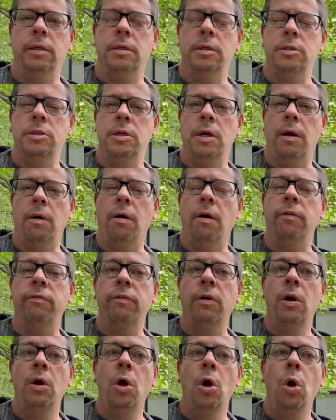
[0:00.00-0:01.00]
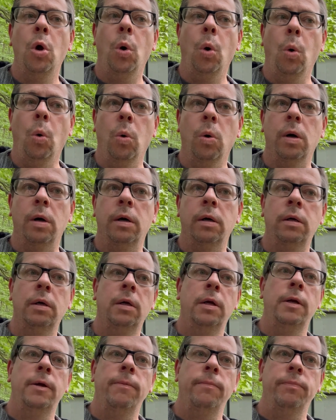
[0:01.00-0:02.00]
to shut off, or
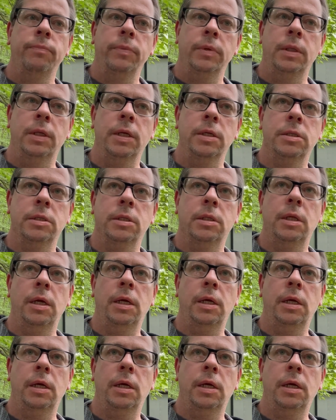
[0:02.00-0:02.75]
this